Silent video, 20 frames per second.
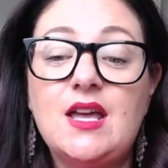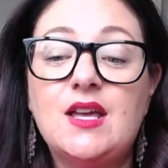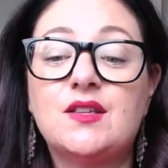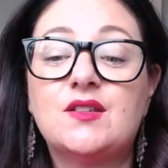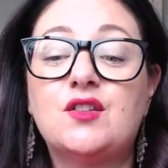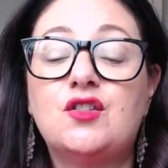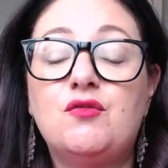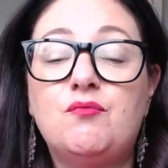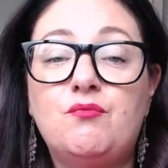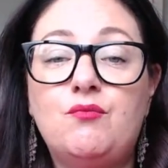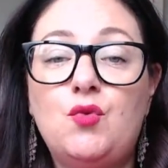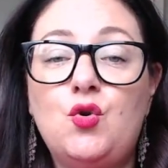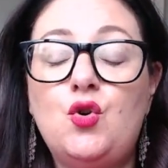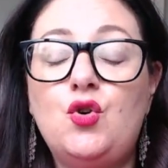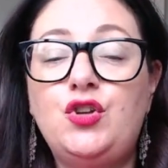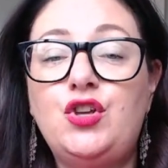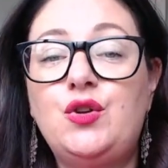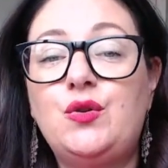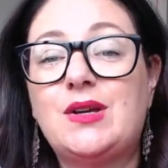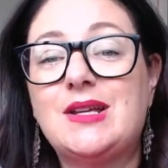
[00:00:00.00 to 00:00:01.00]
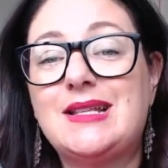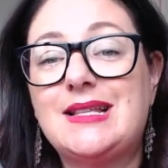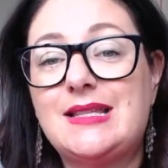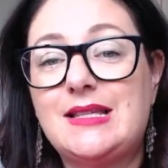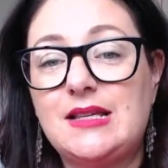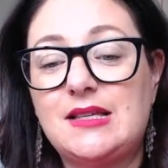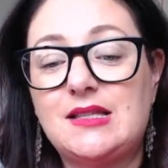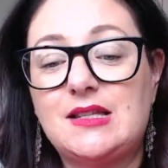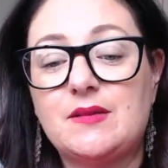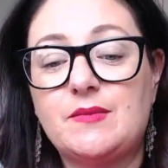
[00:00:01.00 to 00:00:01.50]
So the more you can
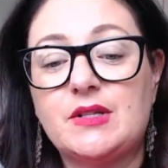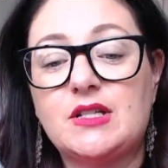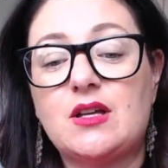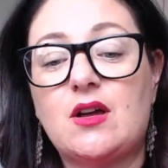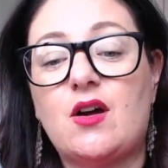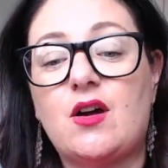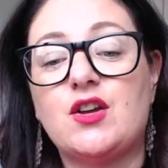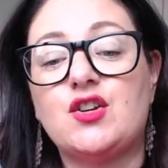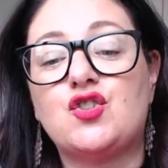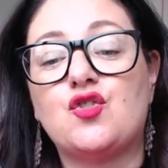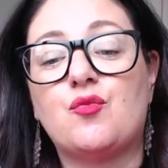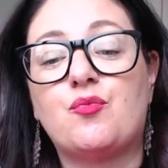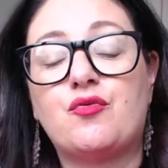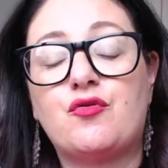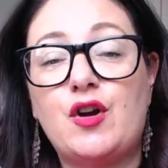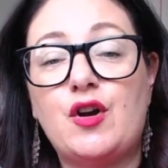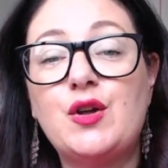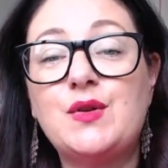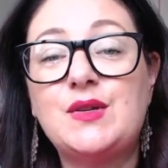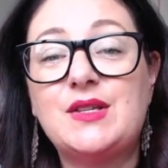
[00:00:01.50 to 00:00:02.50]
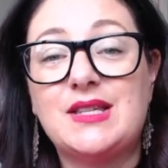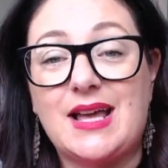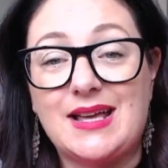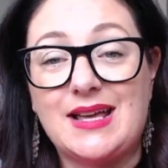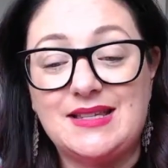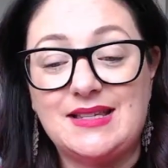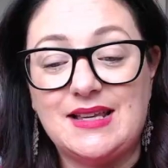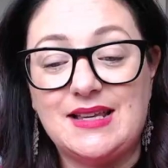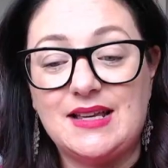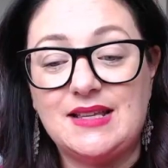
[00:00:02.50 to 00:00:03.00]
systematize your
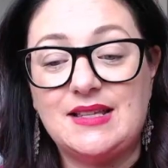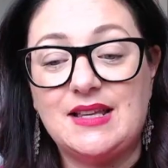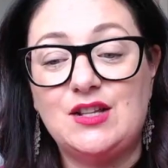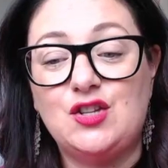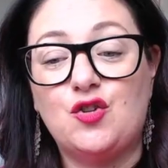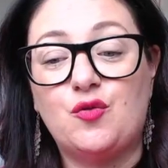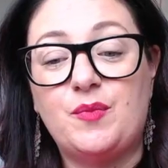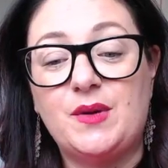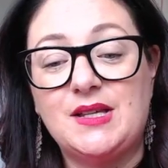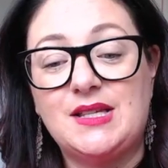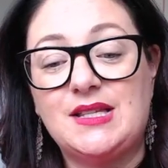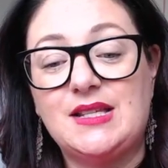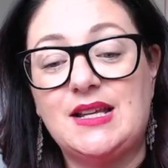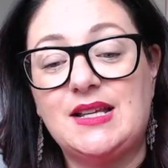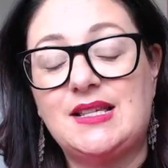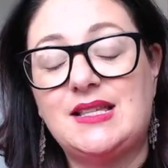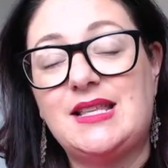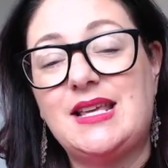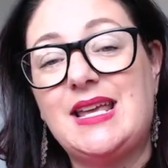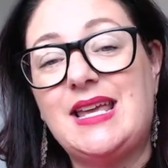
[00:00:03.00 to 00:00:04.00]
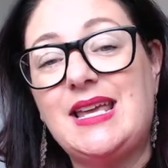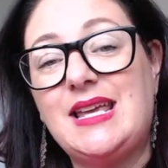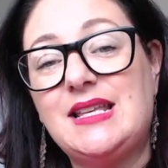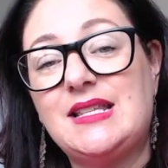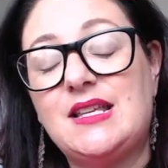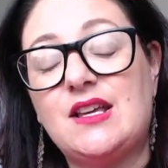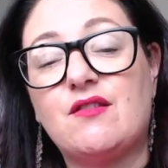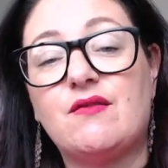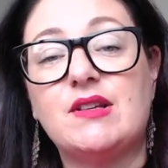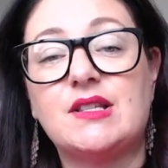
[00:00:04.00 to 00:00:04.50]
processes in your business, the
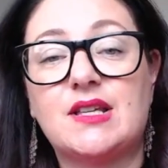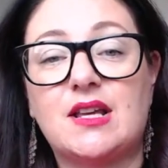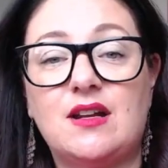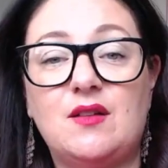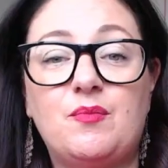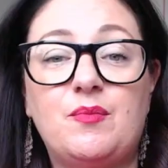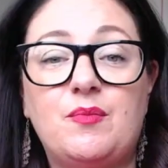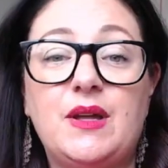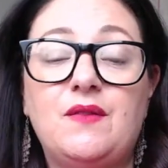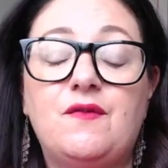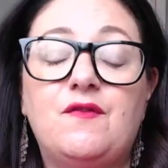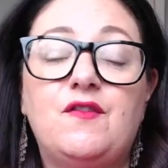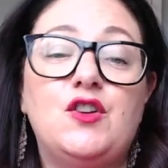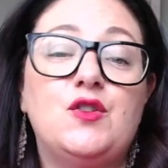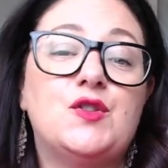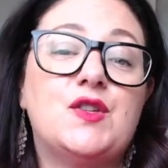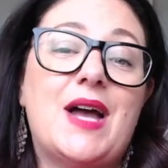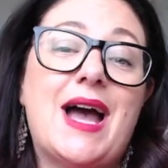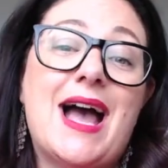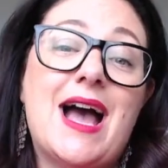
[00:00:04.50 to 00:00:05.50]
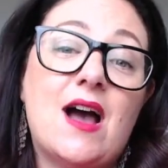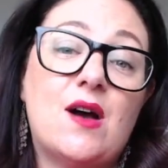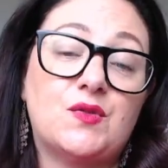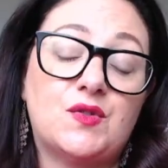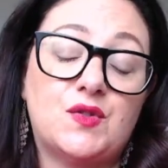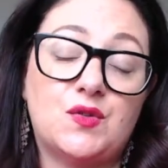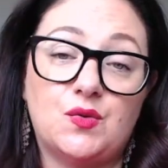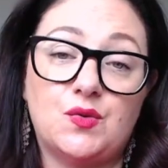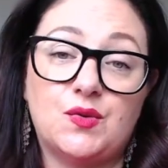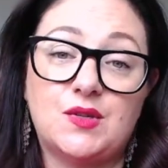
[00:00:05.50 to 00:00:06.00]
easier it's going to be for you to
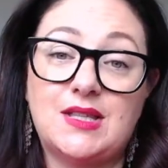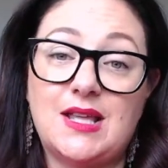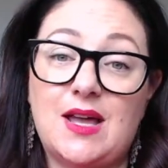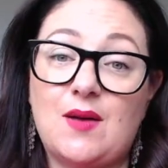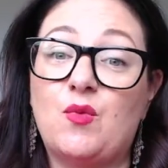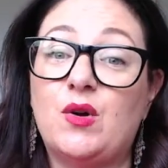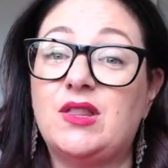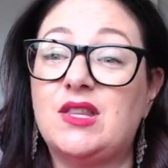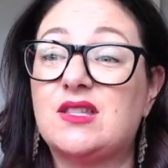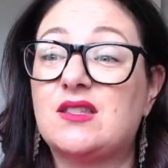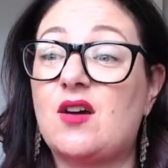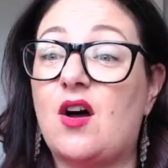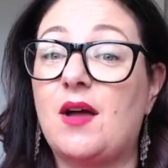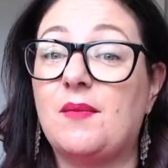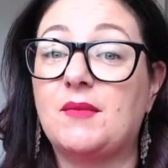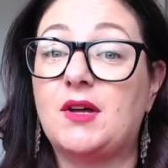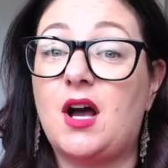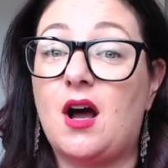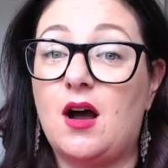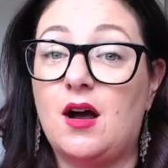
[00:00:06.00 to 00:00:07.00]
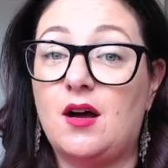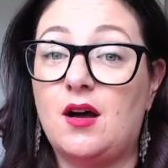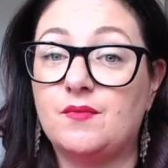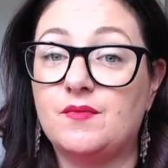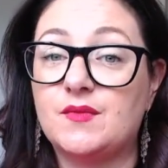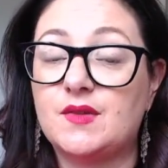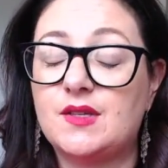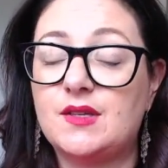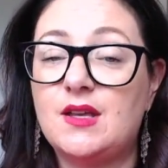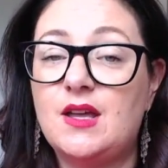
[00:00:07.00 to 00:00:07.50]
outsource them when the time
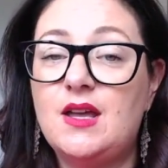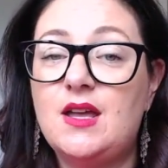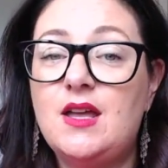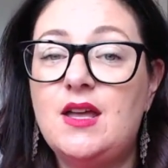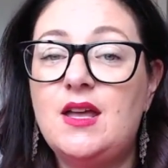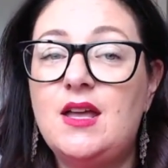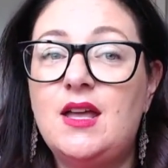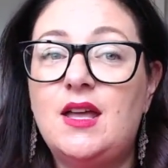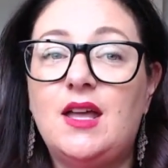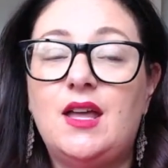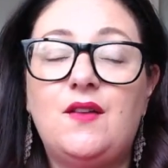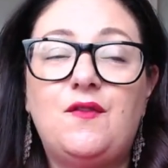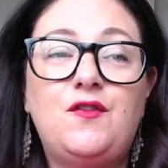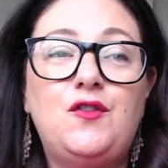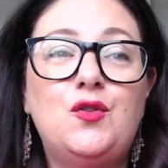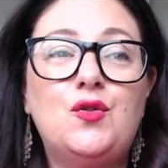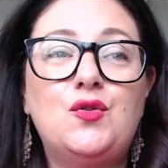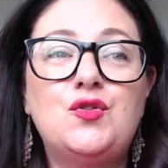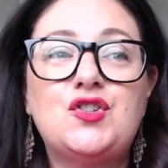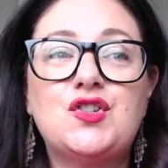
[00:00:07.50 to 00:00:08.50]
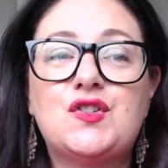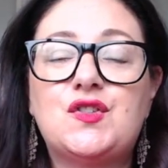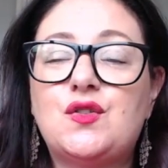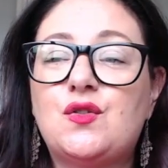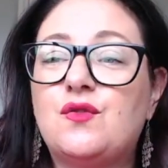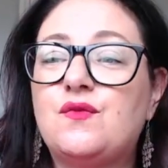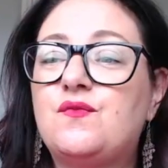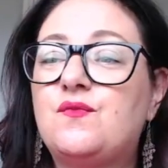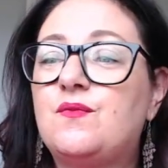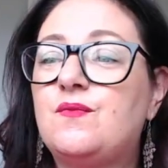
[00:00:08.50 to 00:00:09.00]
comes. If you're just sort
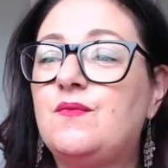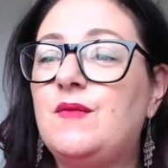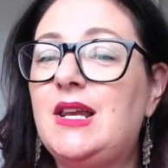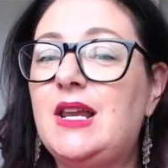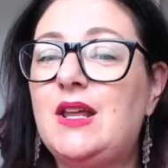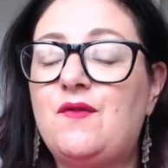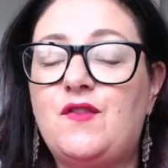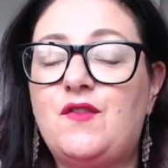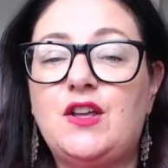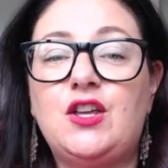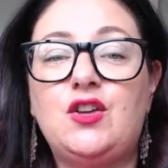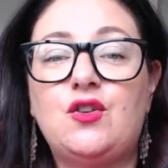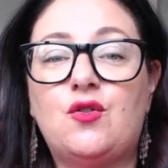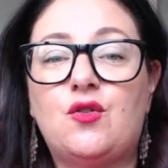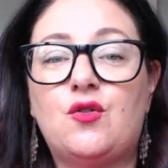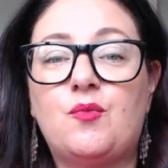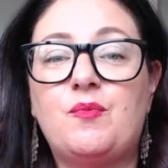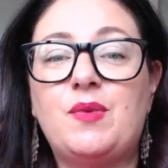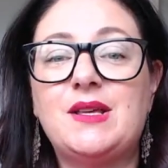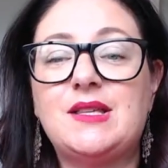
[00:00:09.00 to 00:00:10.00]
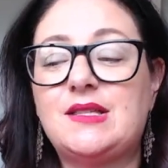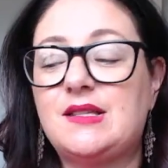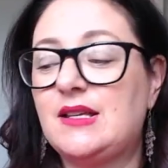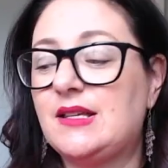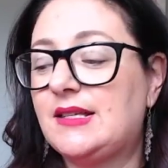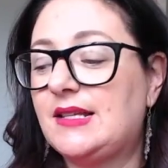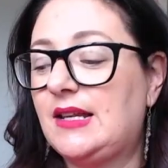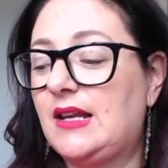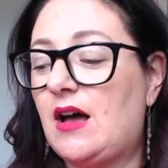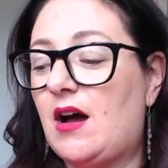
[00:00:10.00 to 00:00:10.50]
of living your
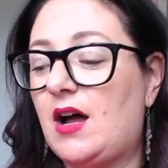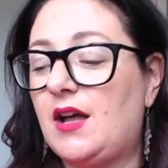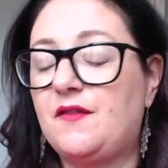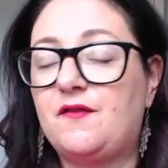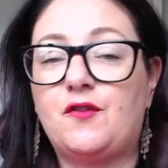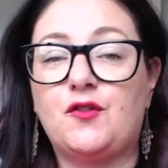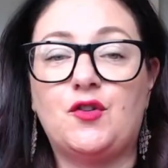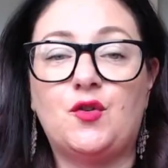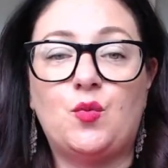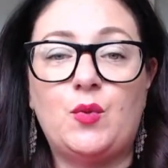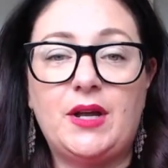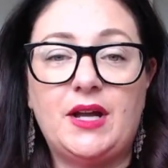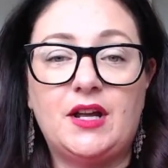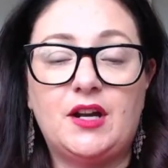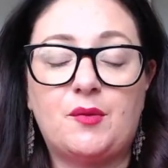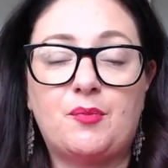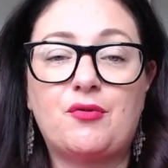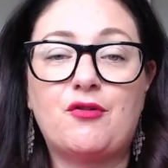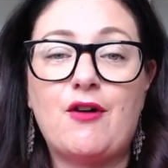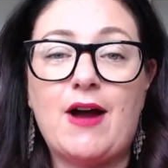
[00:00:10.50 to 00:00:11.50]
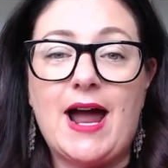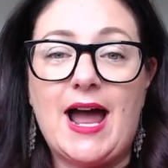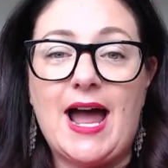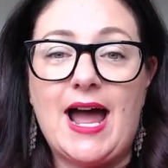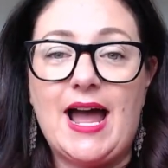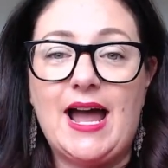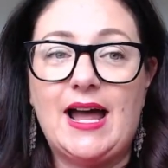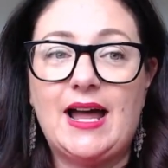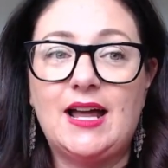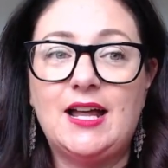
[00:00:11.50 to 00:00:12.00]
business life on a wing and a
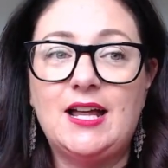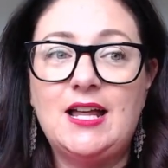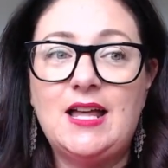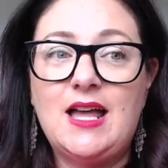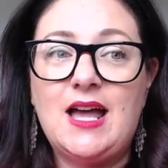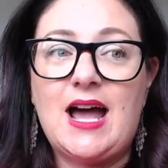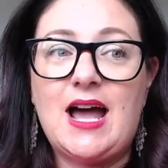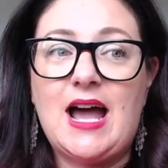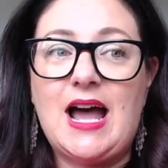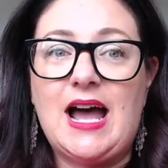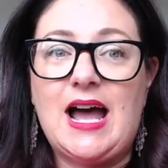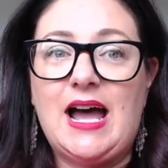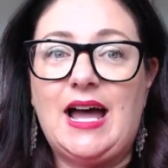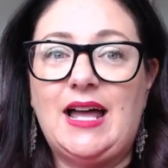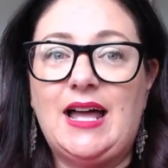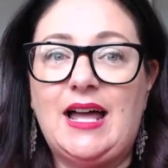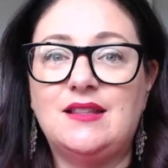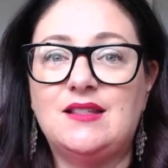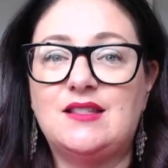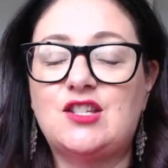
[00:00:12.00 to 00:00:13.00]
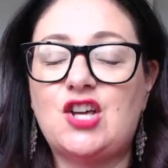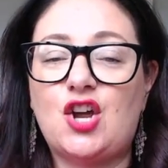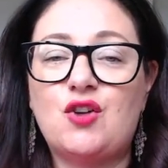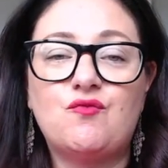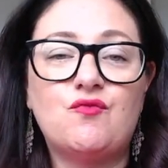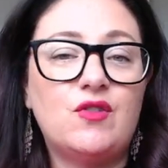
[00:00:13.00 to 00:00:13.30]
prayer and don't